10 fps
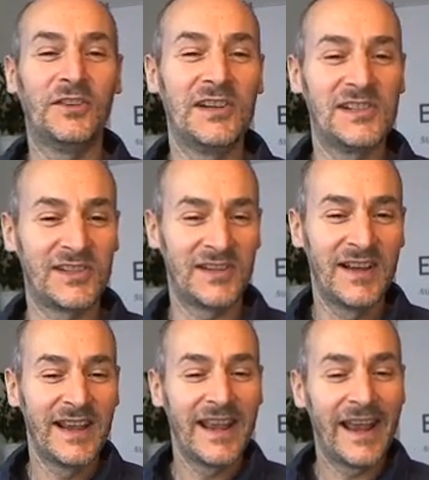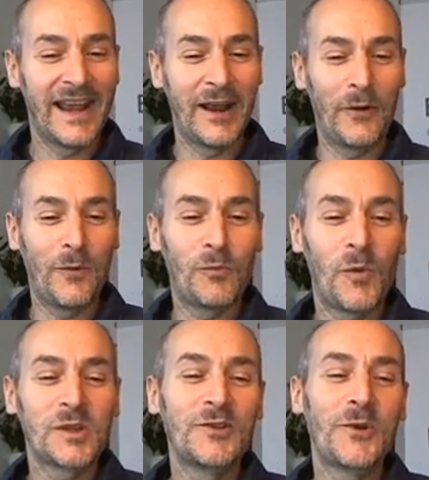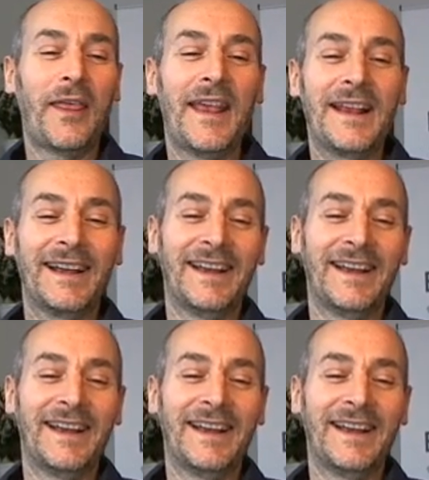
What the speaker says: this. What do you think?